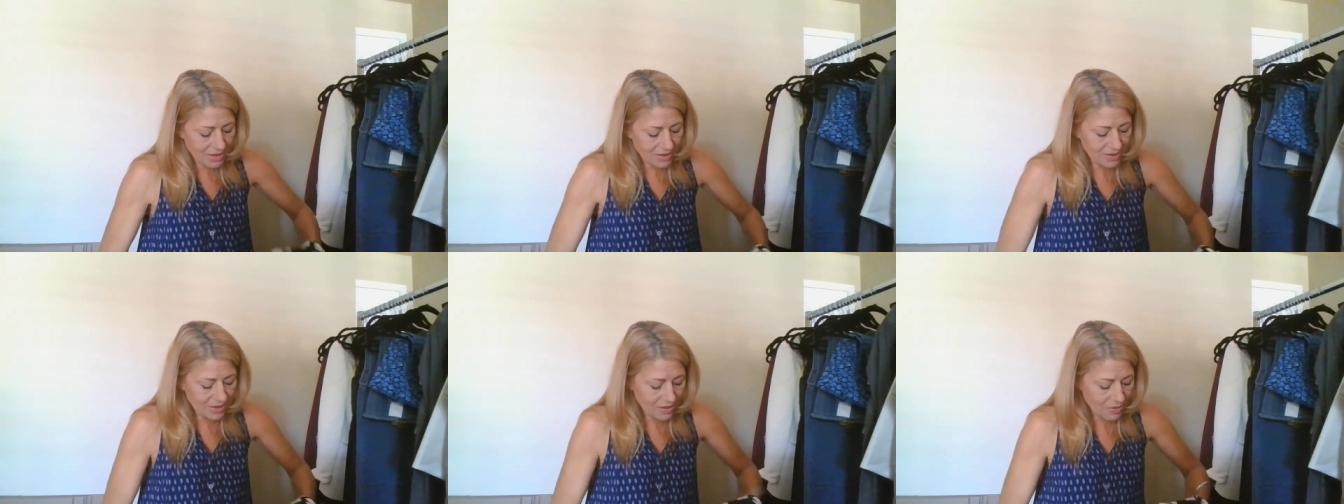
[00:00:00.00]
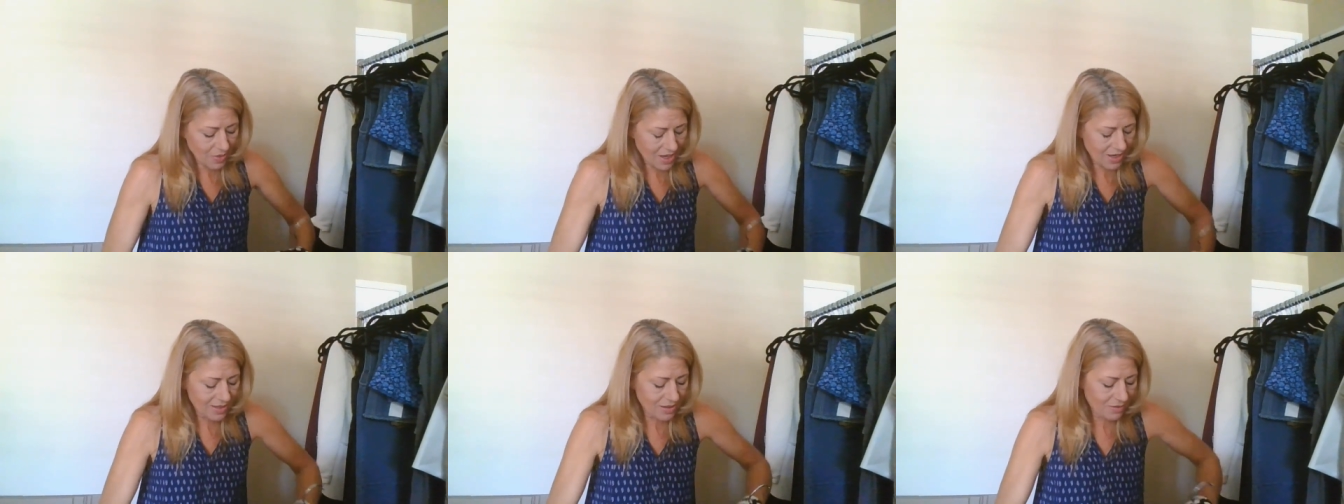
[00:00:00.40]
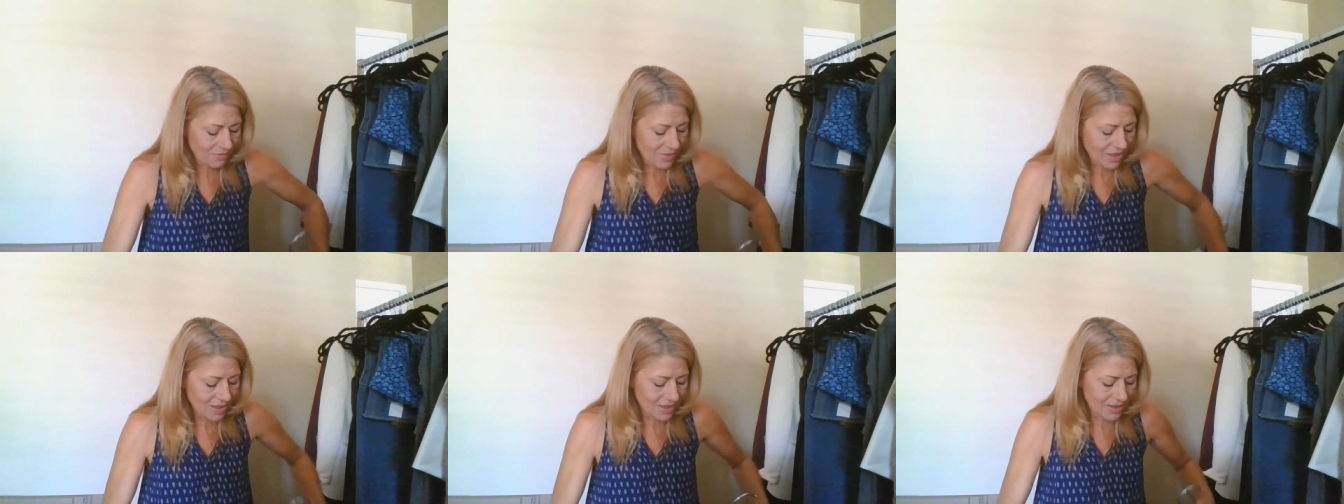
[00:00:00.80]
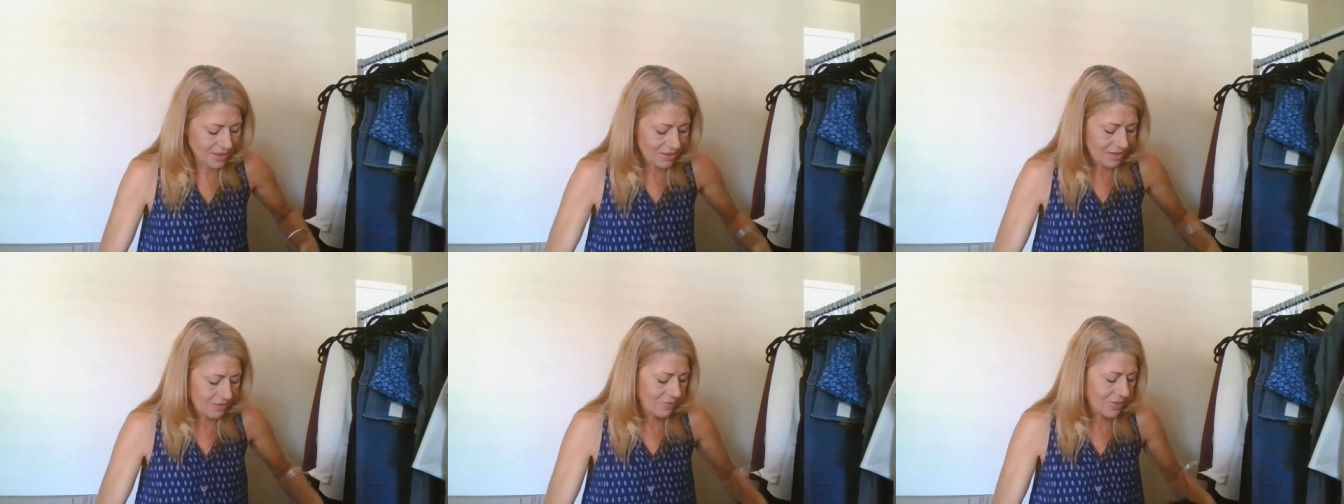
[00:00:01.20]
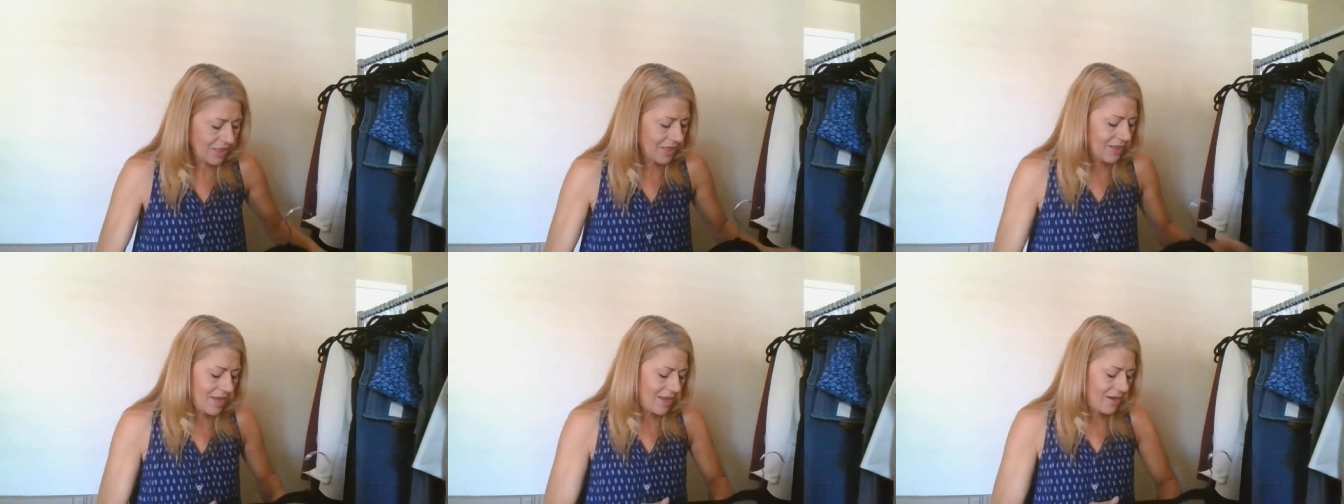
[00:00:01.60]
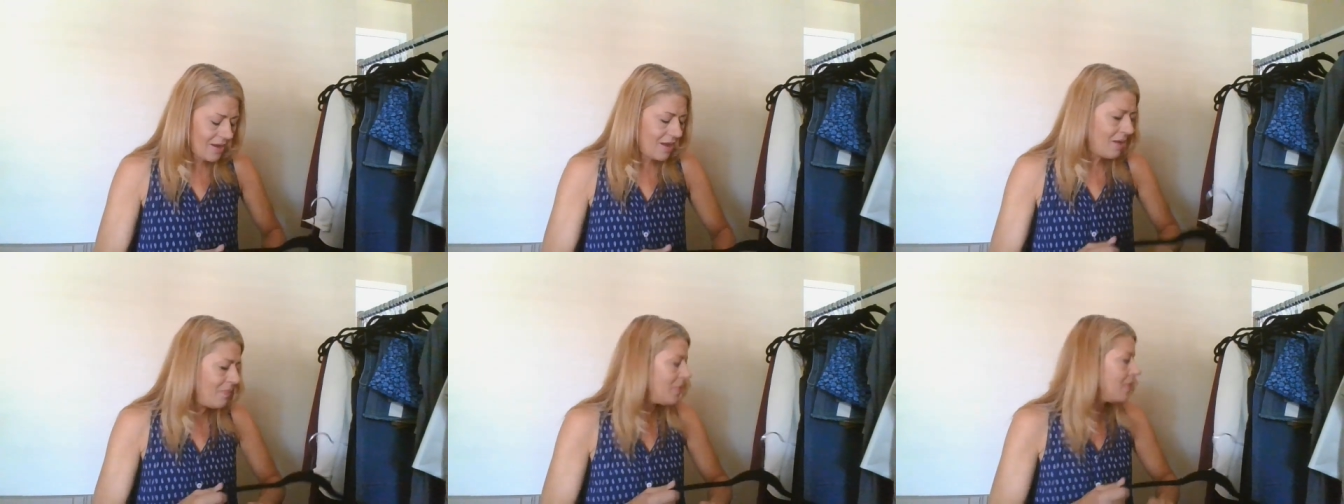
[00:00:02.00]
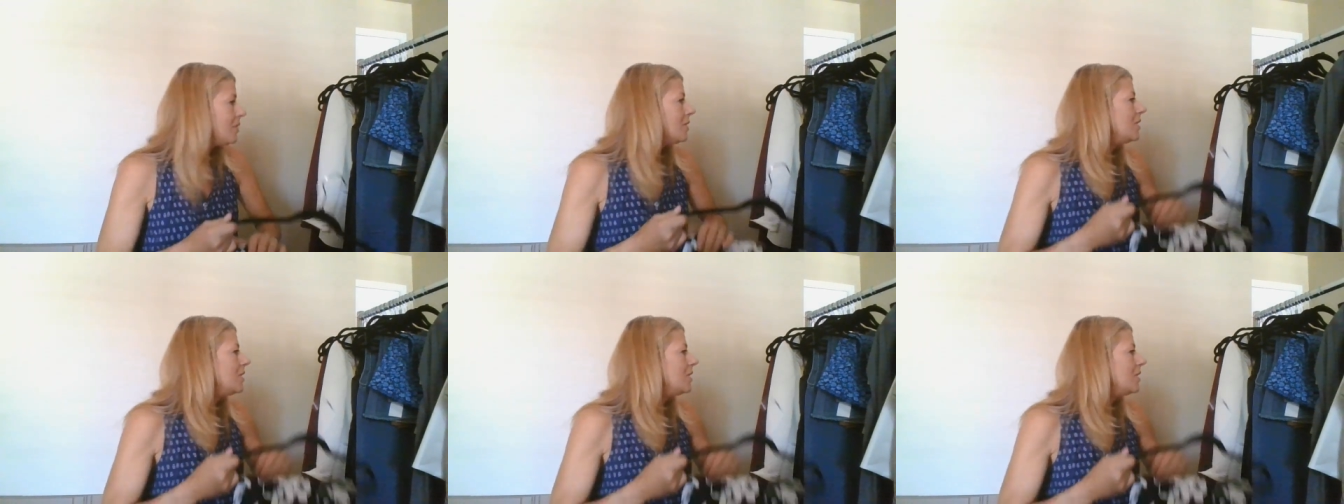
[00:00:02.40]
so I don't mind picking that up.